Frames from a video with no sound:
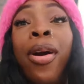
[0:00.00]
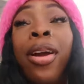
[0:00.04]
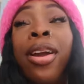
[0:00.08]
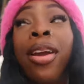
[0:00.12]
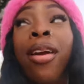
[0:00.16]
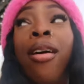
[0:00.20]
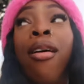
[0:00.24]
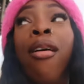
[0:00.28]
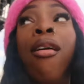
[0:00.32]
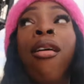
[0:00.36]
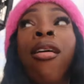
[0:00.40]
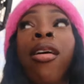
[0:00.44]

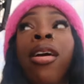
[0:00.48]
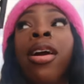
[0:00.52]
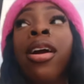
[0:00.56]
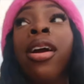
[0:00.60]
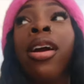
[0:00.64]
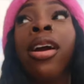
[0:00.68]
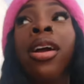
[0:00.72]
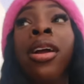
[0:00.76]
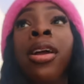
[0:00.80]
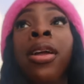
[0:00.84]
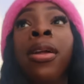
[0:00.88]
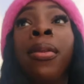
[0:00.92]
working
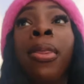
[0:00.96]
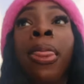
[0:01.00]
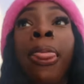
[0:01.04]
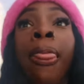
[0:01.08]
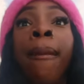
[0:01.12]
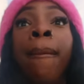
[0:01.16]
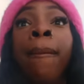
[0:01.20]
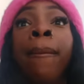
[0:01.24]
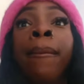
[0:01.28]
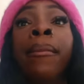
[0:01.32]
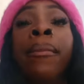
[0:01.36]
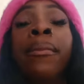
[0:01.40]
hard.
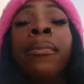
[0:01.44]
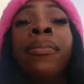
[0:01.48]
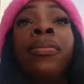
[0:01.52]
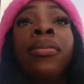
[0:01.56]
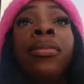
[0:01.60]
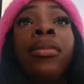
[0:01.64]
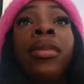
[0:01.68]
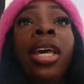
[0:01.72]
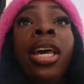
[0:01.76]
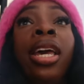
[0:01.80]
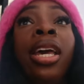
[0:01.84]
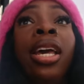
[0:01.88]

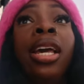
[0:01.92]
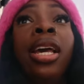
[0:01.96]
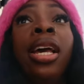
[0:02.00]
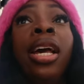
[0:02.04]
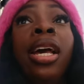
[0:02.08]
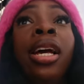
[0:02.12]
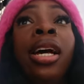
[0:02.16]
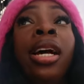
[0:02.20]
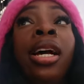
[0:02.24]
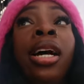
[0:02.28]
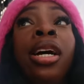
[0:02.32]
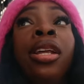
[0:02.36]

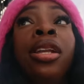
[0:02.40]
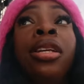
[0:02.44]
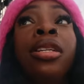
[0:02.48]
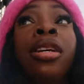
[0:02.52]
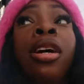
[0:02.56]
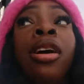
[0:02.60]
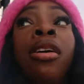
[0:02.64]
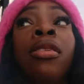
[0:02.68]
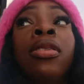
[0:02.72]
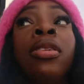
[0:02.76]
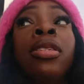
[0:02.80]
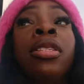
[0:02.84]
And I
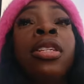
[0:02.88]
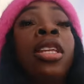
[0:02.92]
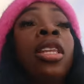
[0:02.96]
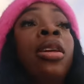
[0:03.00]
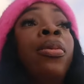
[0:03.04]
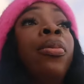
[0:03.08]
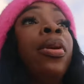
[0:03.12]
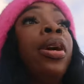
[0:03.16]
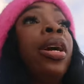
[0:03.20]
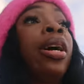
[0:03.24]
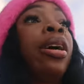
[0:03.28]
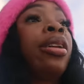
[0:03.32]
deserve to
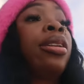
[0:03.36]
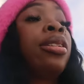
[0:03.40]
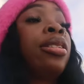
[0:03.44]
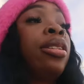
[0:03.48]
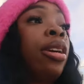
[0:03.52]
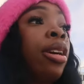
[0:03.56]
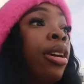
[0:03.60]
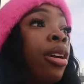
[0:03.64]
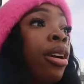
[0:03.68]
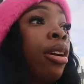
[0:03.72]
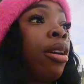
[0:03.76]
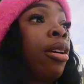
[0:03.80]
celebrate. I
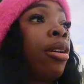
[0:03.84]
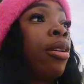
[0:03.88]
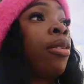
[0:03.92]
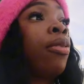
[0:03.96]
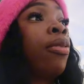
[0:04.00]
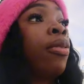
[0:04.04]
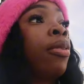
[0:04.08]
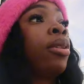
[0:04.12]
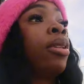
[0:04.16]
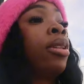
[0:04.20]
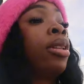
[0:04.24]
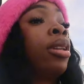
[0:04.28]

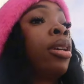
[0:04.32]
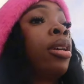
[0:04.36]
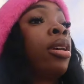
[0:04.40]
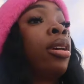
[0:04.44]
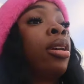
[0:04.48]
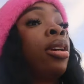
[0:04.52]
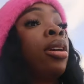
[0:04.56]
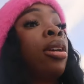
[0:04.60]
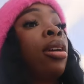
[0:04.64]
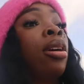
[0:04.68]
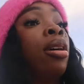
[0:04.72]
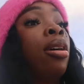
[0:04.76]
deserve
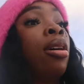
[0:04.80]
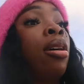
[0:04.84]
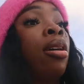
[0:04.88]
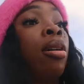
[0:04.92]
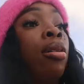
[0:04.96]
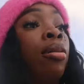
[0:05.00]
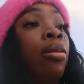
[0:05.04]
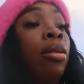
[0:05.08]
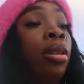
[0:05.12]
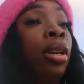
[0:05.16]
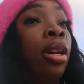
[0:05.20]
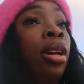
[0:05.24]

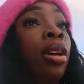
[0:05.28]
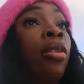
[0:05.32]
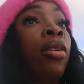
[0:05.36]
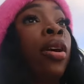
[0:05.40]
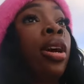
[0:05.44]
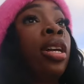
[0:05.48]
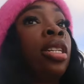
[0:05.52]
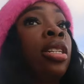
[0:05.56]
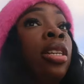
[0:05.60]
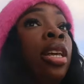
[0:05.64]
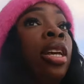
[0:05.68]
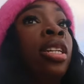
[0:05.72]
the
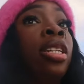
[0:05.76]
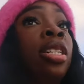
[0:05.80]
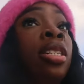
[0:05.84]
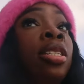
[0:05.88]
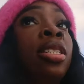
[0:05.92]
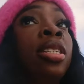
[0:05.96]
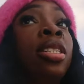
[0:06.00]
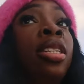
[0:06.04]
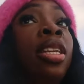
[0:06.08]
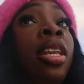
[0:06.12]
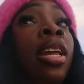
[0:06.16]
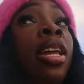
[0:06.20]

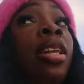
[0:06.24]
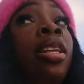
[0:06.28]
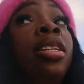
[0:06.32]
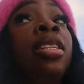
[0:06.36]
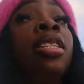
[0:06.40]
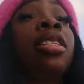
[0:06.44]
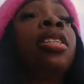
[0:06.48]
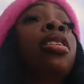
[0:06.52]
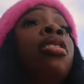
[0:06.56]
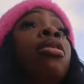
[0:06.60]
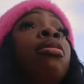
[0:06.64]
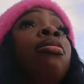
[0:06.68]
congratulations. And I
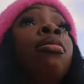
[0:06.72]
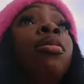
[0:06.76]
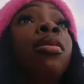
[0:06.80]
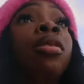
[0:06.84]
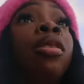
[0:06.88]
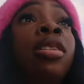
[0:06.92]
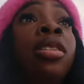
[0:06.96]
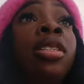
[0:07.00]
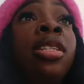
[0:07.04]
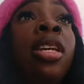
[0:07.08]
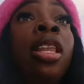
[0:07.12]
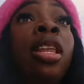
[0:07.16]
need to
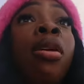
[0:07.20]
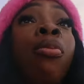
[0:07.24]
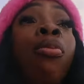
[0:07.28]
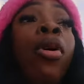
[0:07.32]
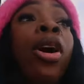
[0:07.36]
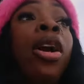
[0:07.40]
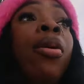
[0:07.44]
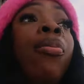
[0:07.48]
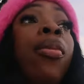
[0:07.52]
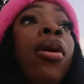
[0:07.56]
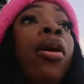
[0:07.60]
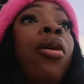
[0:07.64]

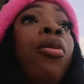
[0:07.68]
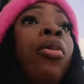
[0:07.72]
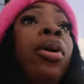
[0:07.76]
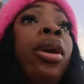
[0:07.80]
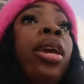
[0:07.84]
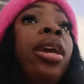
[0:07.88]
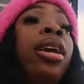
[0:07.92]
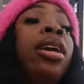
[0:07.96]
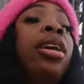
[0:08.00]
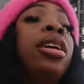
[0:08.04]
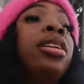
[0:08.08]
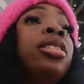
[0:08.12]
celebrate my
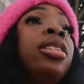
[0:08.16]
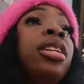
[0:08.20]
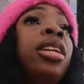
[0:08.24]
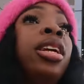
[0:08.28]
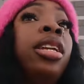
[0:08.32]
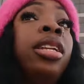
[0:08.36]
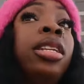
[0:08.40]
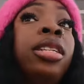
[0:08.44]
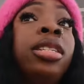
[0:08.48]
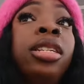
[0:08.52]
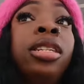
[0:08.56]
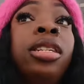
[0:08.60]
wins and
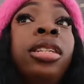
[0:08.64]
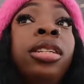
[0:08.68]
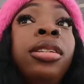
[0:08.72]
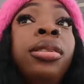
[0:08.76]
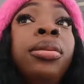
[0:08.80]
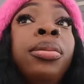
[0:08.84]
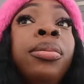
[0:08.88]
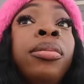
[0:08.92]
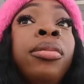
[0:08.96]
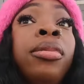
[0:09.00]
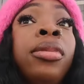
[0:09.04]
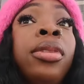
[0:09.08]
I need
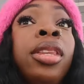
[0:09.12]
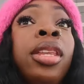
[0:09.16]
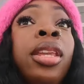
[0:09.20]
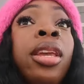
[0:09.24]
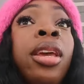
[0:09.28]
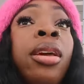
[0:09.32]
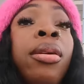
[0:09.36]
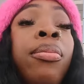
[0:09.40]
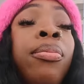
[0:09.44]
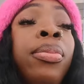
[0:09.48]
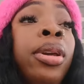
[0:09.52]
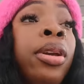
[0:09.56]

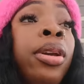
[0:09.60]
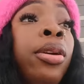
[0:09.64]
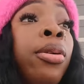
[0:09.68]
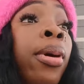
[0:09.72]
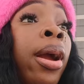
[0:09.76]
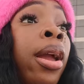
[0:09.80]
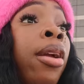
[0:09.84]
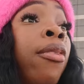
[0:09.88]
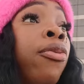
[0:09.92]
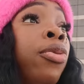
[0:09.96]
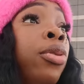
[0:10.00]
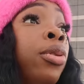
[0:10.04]
to be
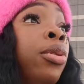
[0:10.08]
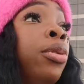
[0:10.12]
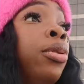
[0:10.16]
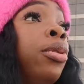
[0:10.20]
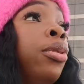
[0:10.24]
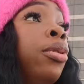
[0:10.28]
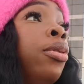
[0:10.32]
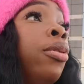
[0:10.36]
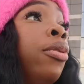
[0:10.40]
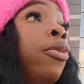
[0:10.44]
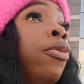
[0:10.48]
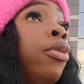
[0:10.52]

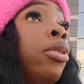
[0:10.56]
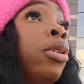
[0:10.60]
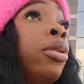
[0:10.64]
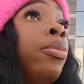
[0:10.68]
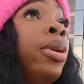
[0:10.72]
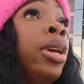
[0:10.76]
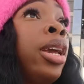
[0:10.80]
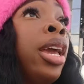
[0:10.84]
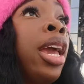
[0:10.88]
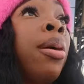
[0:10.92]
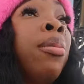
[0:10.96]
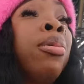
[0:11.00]
grateful for
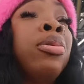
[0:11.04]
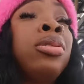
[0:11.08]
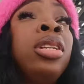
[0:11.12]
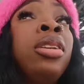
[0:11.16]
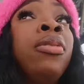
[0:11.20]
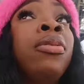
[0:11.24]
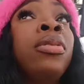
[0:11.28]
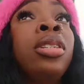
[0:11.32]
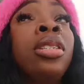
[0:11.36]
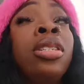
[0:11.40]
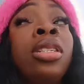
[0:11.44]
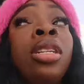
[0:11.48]
being able to
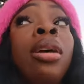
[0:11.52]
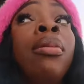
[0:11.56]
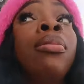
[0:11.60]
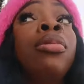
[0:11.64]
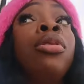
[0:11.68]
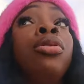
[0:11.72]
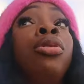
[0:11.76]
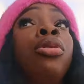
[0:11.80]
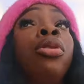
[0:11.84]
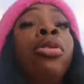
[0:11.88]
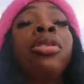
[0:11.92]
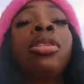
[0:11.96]
even just come
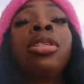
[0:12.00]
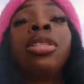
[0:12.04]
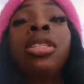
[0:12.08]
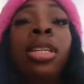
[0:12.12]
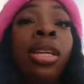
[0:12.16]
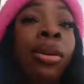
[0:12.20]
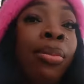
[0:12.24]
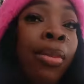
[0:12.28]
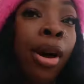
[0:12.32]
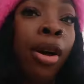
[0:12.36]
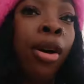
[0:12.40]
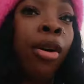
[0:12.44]
to New York to
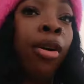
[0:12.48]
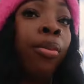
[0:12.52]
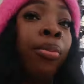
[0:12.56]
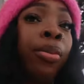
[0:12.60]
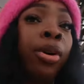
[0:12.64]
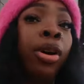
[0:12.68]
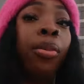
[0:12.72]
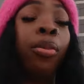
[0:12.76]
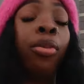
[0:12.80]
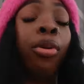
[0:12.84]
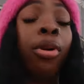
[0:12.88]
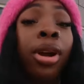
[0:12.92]
see my own
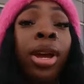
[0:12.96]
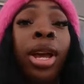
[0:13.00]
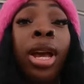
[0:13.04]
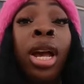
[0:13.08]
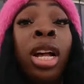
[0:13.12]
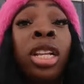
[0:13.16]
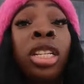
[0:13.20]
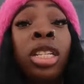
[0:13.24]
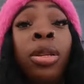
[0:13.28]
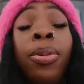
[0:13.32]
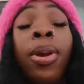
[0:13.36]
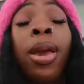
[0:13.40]
billboard,
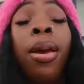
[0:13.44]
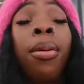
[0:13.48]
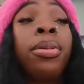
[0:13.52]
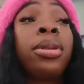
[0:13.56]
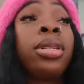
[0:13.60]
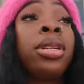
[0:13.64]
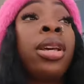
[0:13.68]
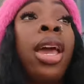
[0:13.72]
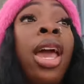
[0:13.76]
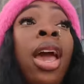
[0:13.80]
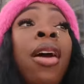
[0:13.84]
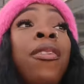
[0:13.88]
to be able
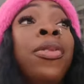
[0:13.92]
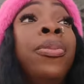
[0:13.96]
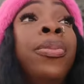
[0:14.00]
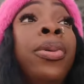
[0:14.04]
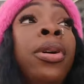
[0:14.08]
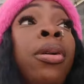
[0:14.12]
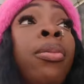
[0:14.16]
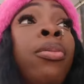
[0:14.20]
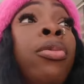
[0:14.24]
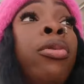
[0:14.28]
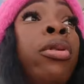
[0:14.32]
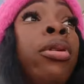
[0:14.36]
to have a
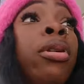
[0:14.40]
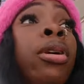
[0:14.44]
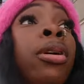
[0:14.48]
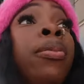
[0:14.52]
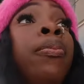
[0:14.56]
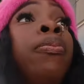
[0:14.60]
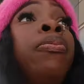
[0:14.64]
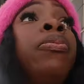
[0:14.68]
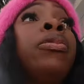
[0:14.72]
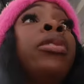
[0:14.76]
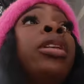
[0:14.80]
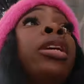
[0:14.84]
billboard,
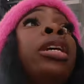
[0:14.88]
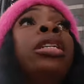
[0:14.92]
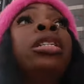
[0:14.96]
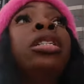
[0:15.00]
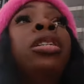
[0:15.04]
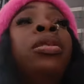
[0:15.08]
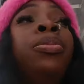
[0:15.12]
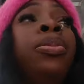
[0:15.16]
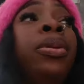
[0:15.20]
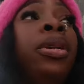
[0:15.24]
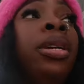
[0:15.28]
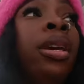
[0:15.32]

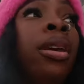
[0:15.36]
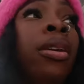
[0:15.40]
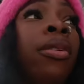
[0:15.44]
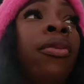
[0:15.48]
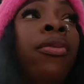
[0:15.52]
to be